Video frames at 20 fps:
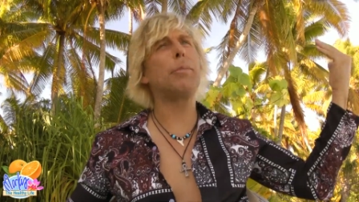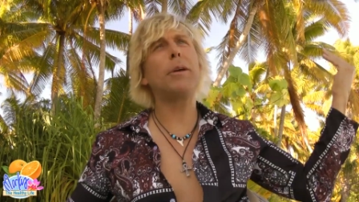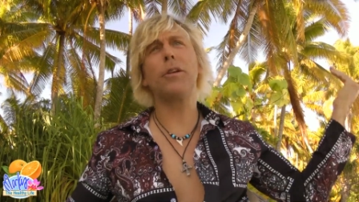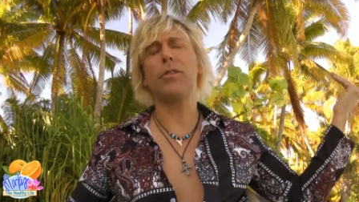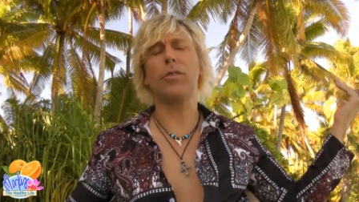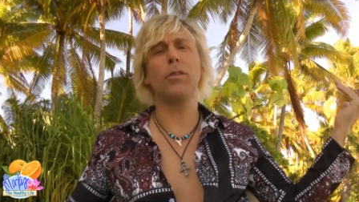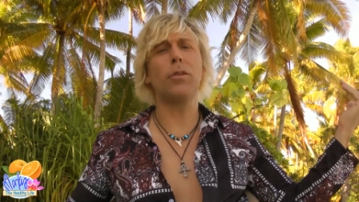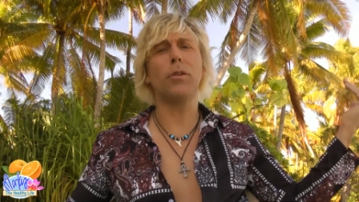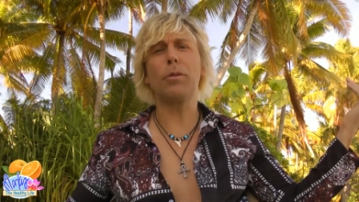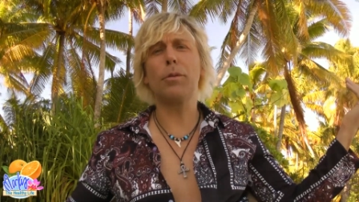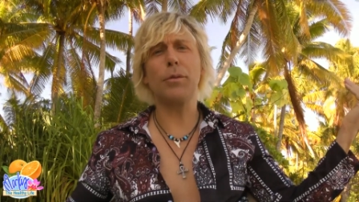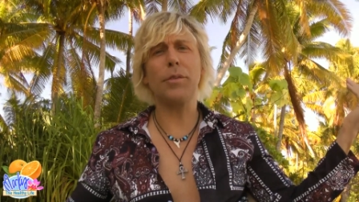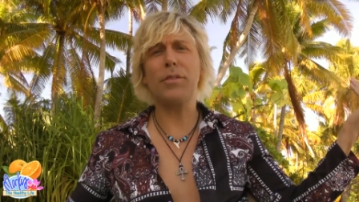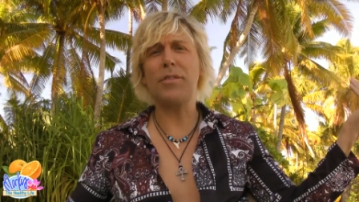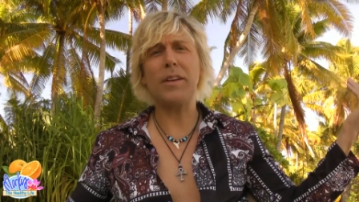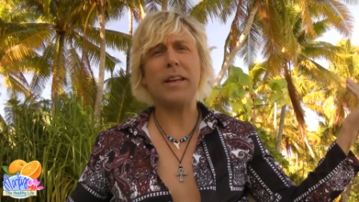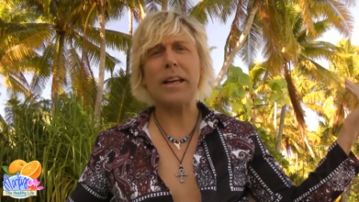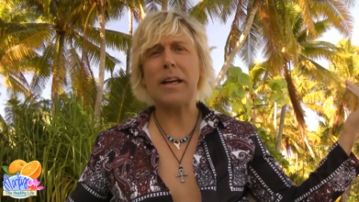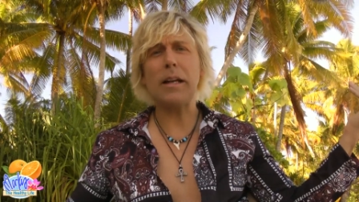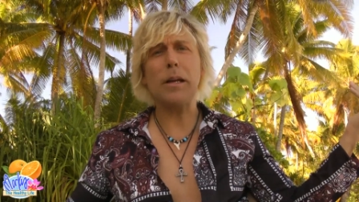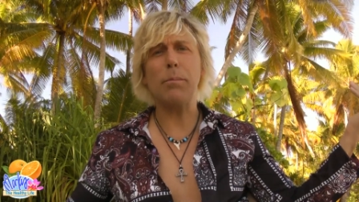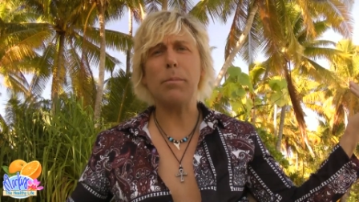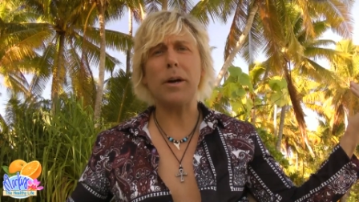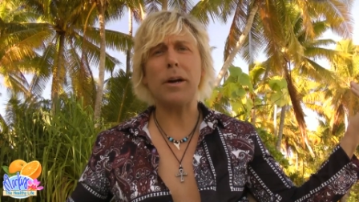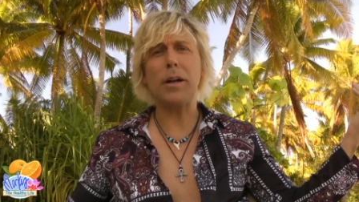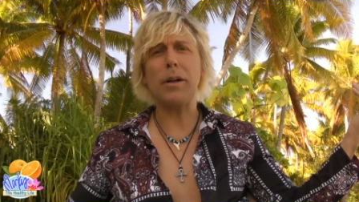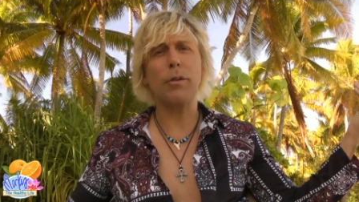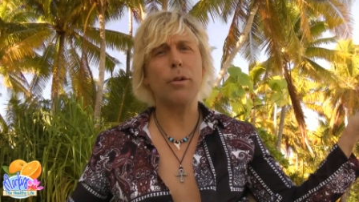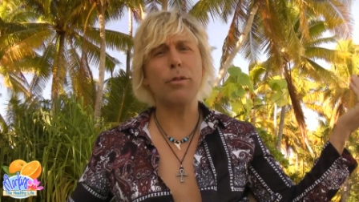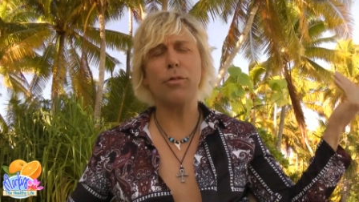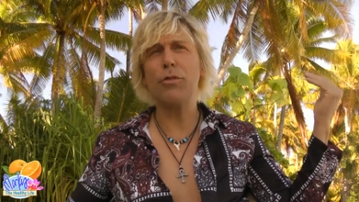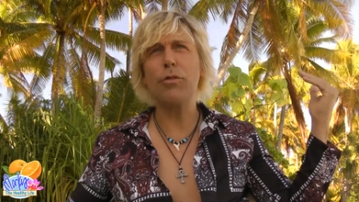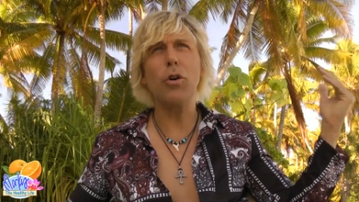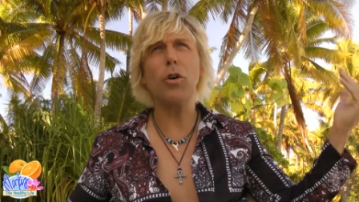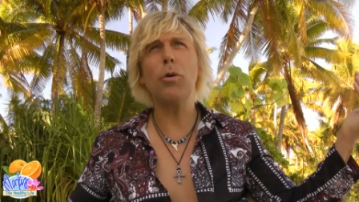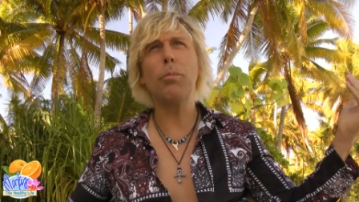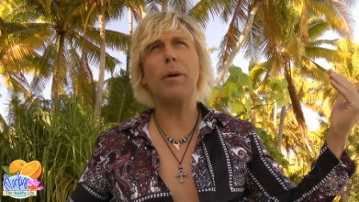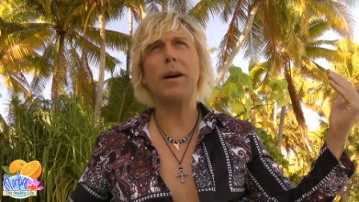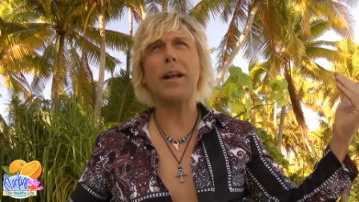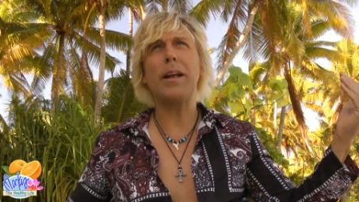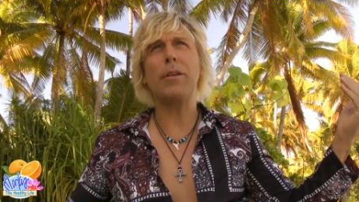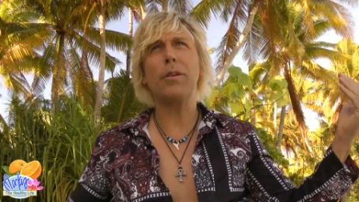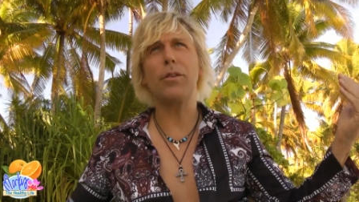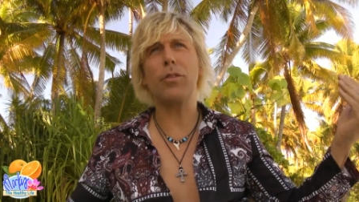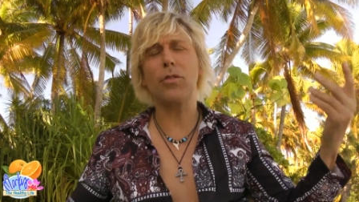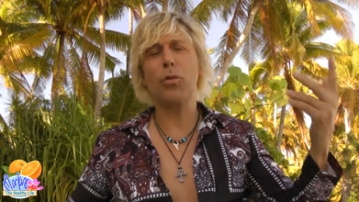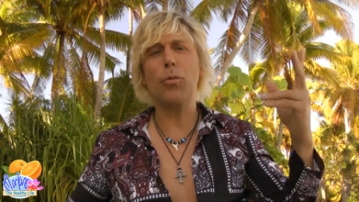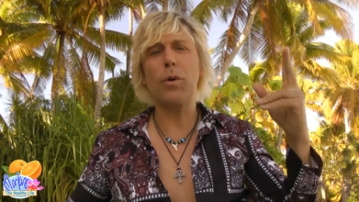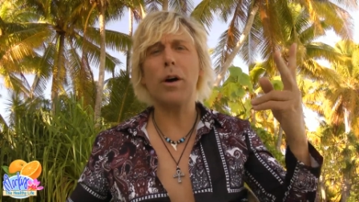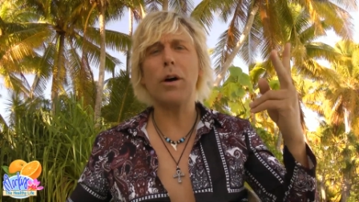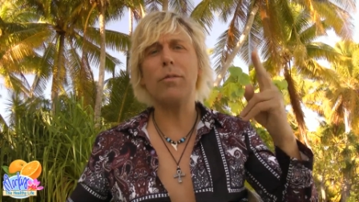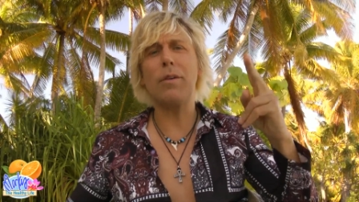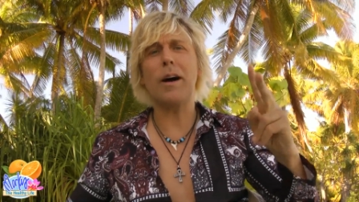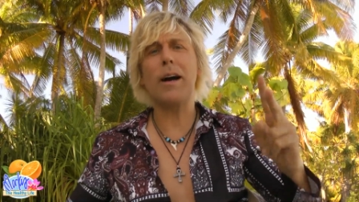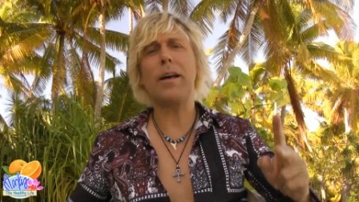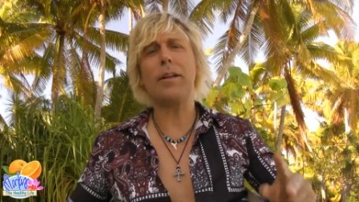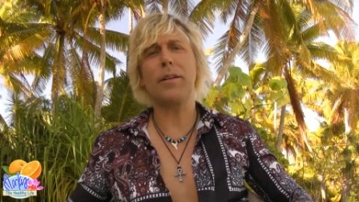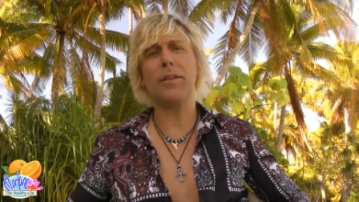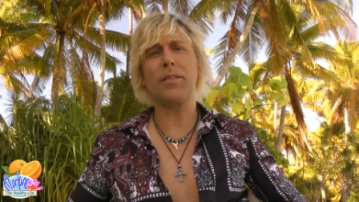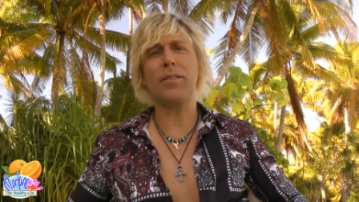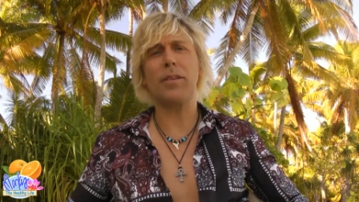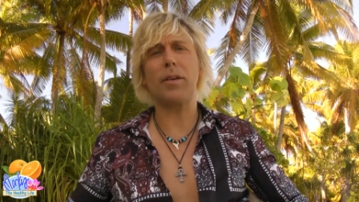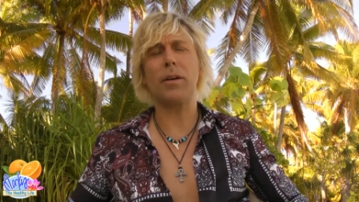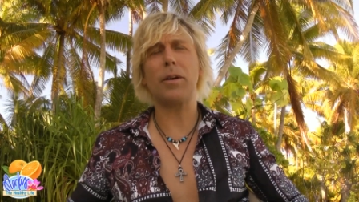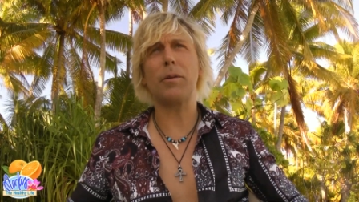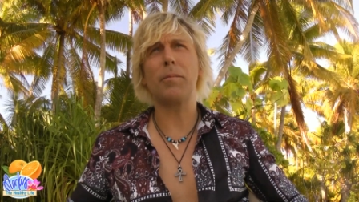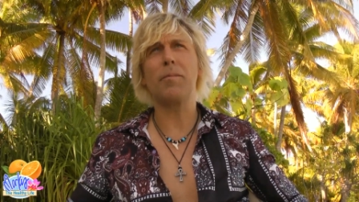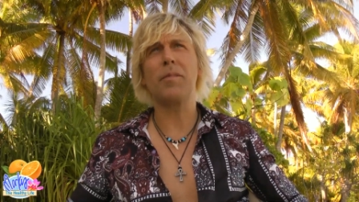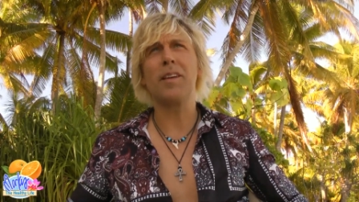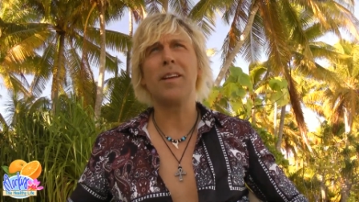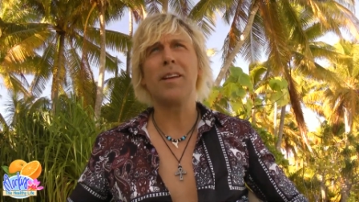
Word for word: beach and you don't see anybody. There's nobody. There's 12 islands here.